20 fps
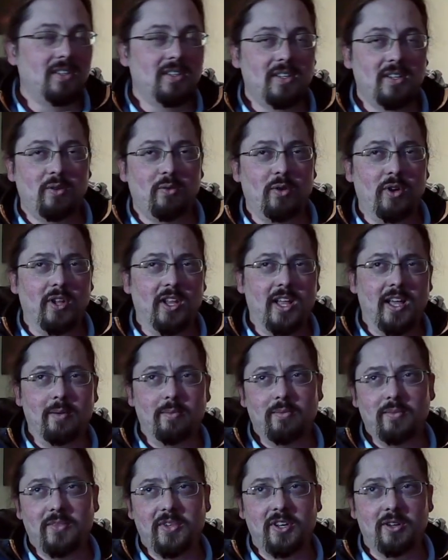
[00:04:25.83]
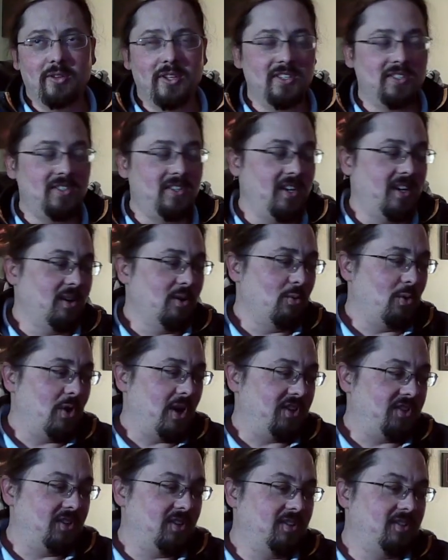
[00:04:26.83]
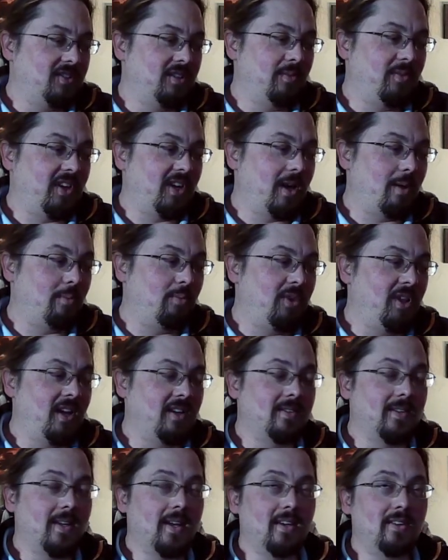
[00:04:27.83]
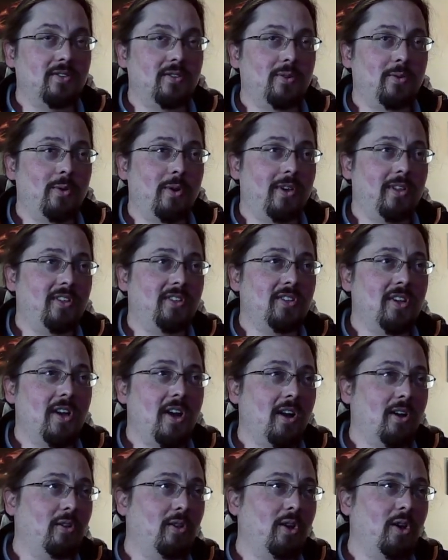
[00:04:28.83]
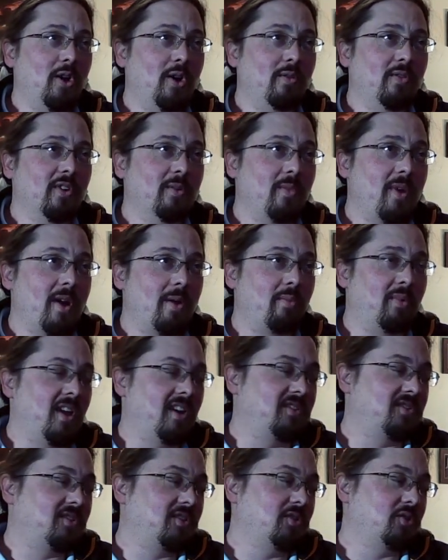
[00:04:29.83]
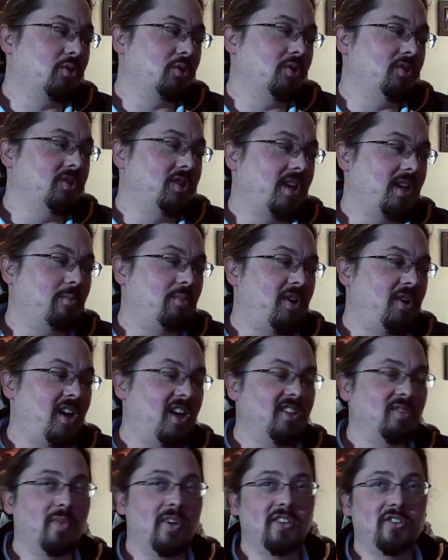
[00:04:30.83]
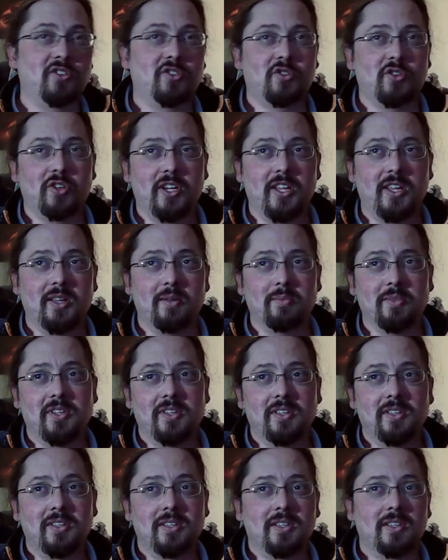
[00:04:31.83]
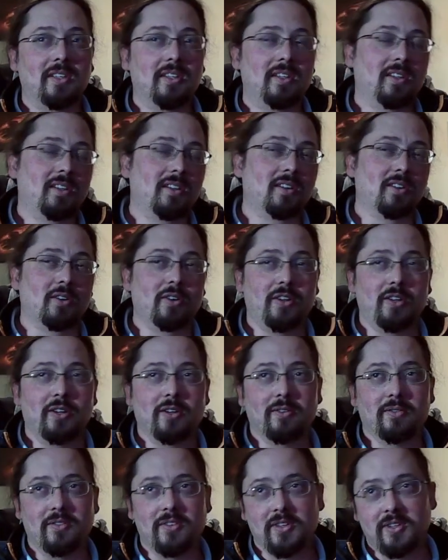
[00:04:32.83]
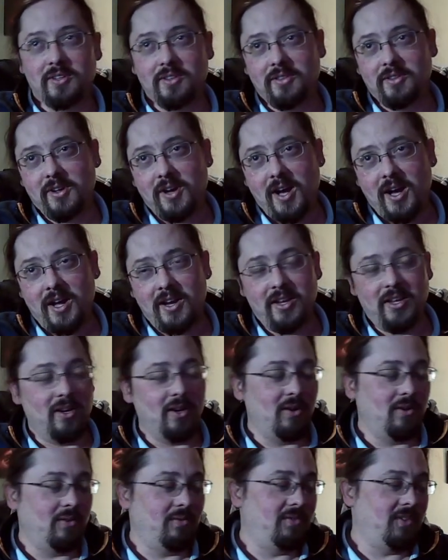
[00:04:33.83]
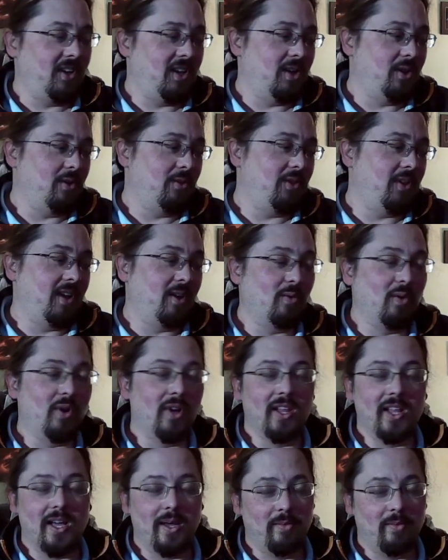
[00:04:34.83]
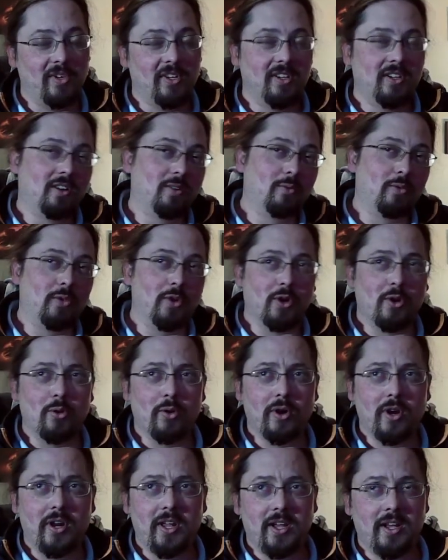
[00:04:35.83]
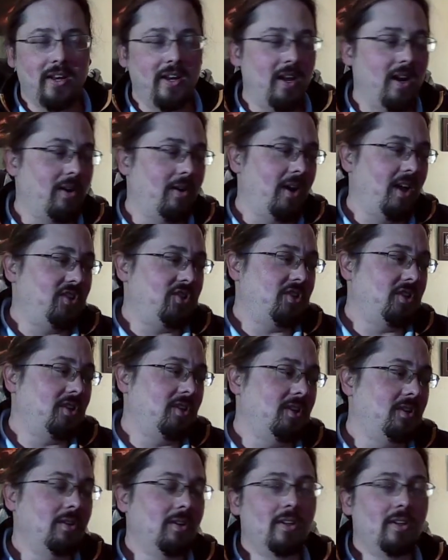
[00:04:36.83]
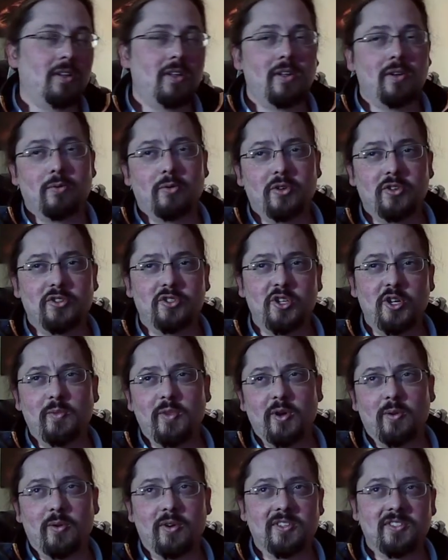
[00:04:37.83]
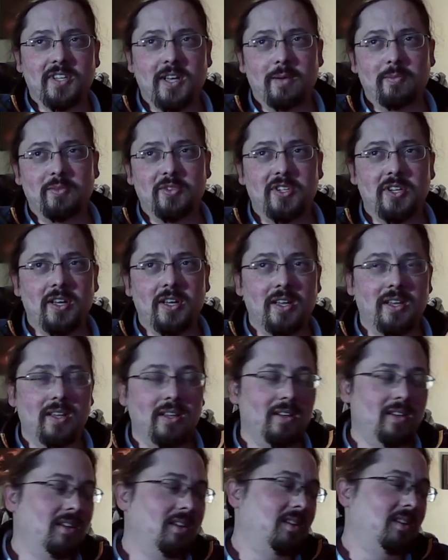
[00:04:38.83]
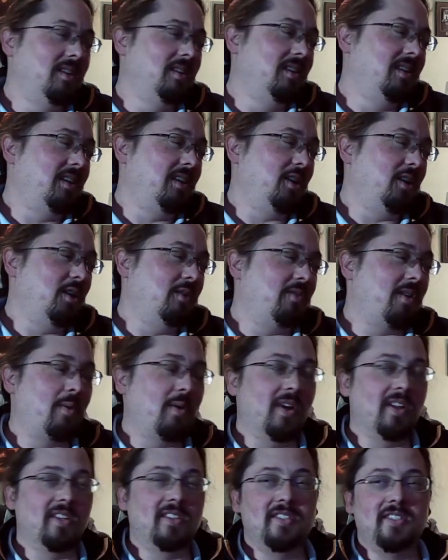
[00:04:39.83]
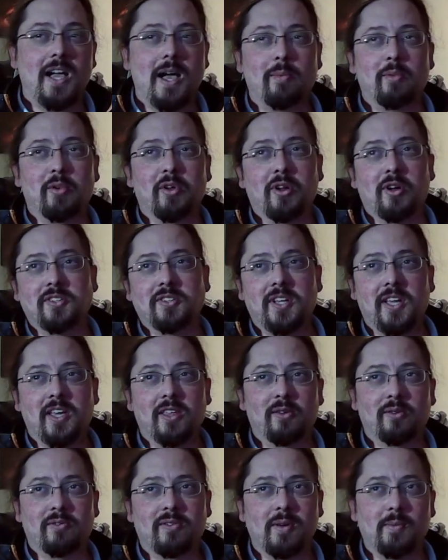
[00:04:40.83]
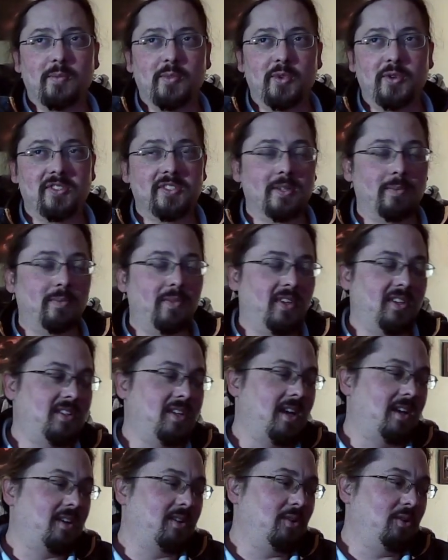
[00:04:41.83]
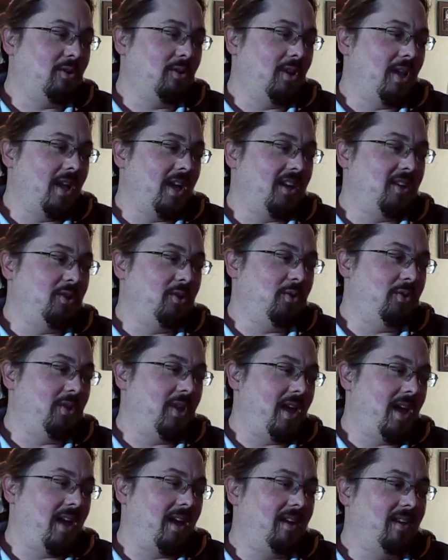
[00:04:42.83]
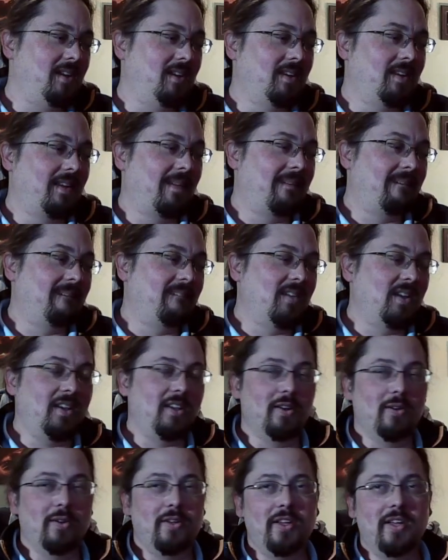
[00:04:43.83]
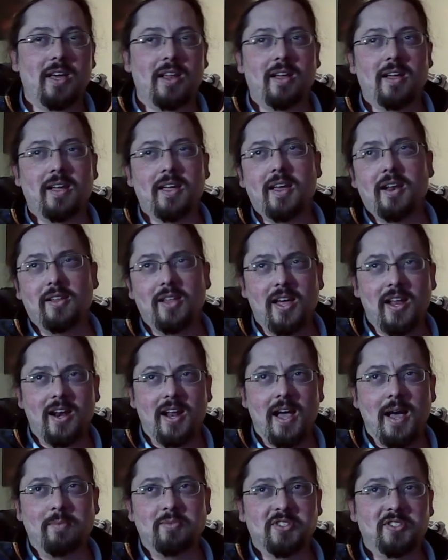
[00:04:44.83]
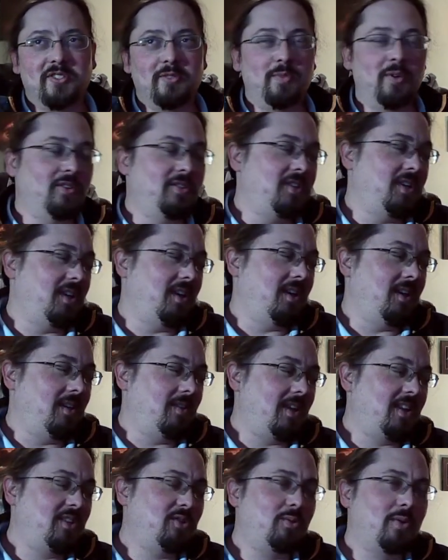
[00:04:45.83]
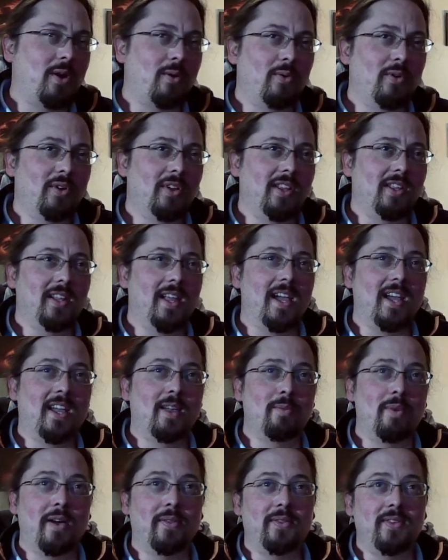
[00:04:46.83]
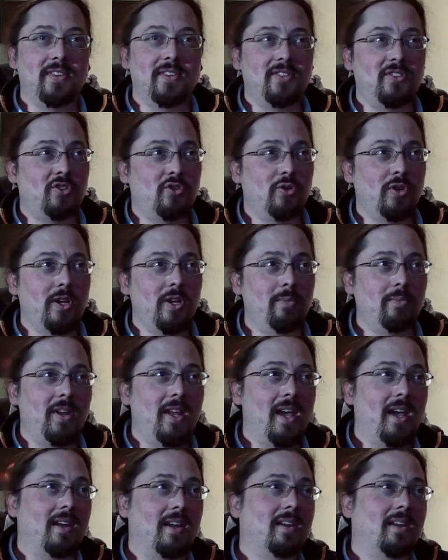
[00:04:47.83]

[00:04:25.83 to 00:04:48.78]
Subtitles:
while I'm, you know, listening or watching to something on Plex, I can quickly toggle over to my Plex controls. I can pause my stream or, you know, the audio video thing while I'm recording a narration, resume it once I'm done. You know, if I want to stop it altogether, if I'm doing something technical, I can do that. You know, I got a lot of options built in, and that's what I really like about this Stream Deck,